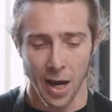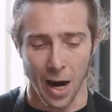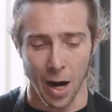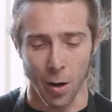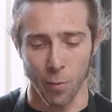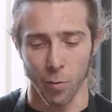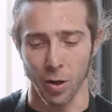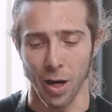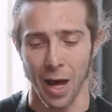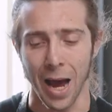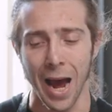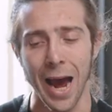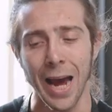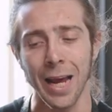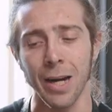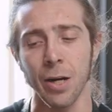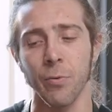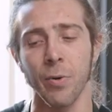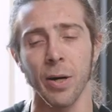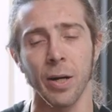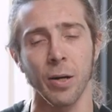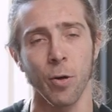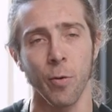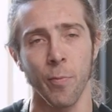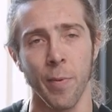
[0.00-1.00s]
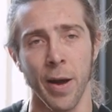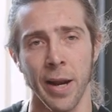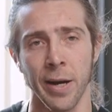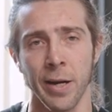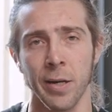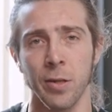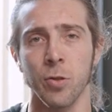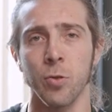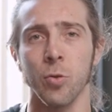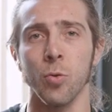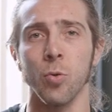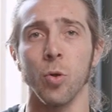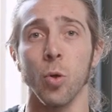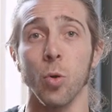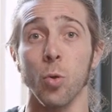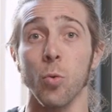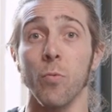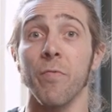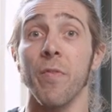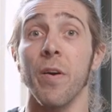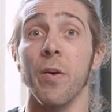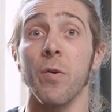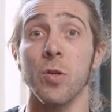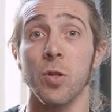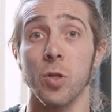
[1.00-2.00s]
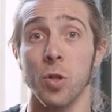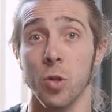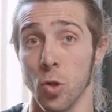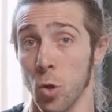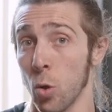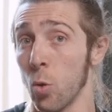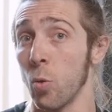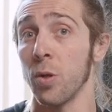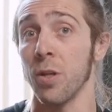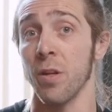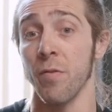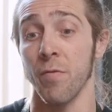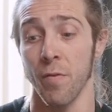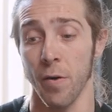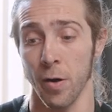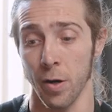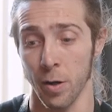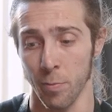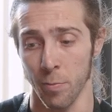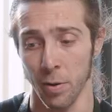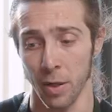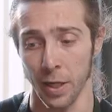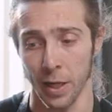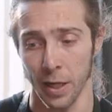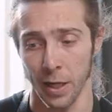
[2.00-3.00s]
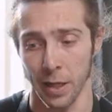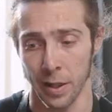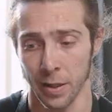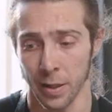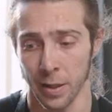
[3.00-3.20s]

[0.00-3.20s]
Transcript: I will highly recommend it to go very slow at the very beginning.